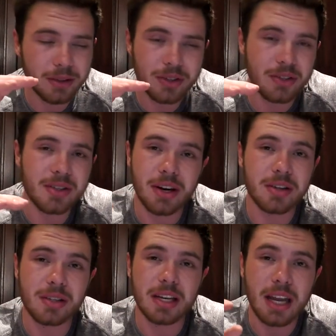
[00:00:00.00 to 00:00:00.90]
just
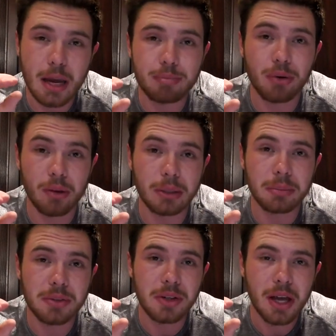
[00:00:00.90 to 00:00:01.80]
seriously, hip
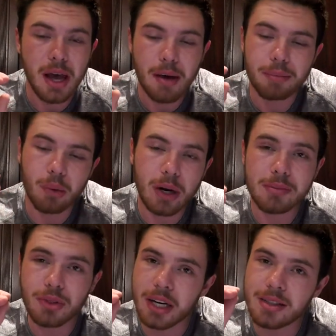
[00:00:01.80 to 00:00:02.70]
problems. But what
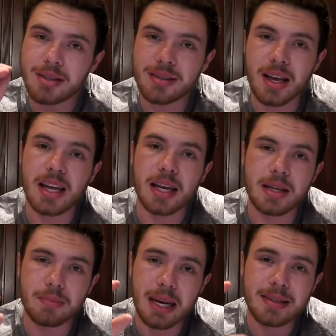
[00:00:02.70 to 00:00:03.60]
I'm trying to say
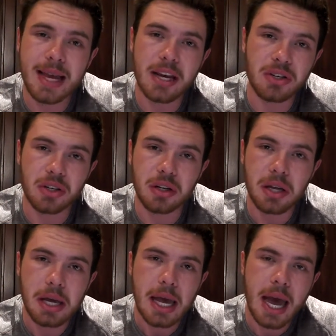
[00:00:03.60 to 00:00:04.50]
is meditation
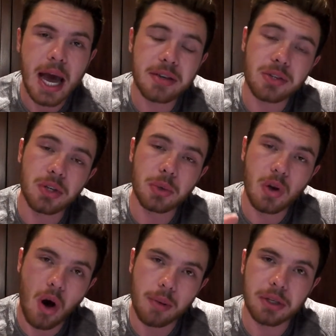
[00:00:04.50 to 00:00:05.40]
has to do with
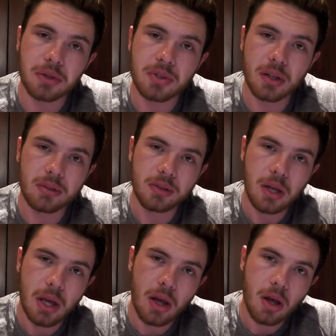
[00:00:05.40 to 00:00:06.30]
calming yourself,
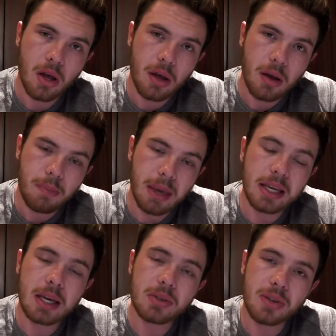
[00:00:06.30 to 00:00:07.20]

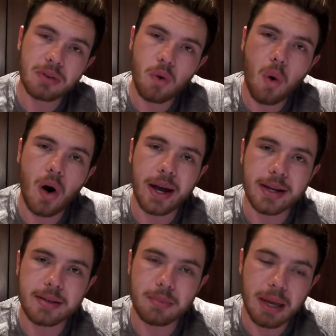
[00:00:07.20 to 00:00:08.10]
making yourself
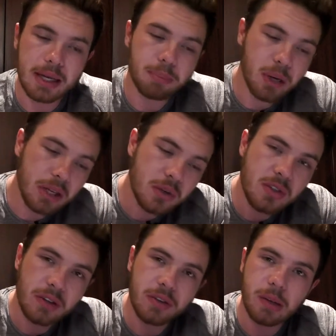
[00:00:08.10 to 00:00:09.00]
quiet and make, putting
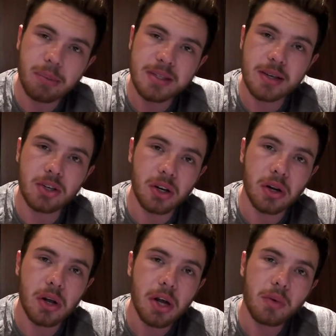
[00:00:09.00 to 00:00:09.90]
yourself in a
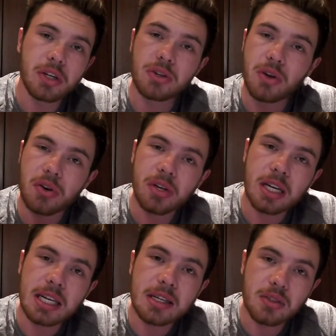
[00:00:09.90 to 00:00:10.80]
position where you don't
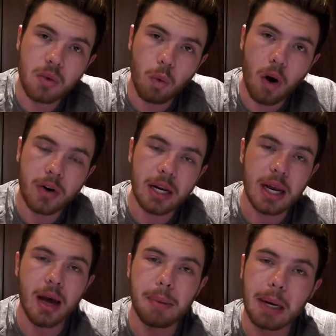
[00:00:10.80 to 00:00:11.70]
need to
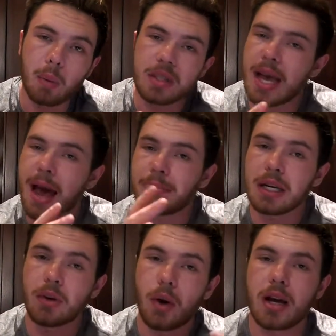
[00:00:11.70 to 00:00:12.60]
worry about what's
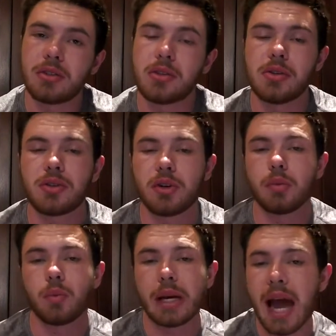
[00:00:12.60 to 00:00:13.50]
happening around you.
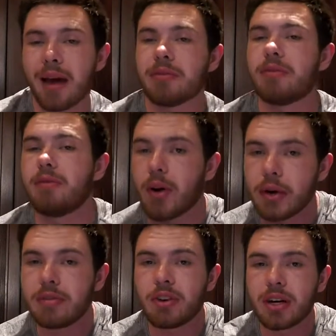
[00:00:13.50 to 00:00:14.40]
So we have a
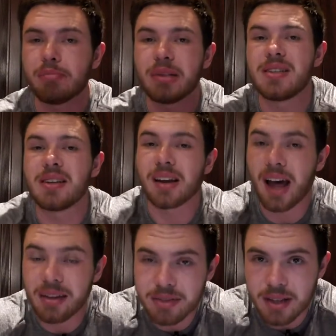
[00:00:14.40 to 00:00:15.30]
very, very busy
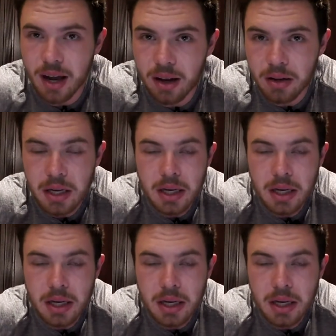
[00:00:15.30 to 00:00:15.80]
lifestyle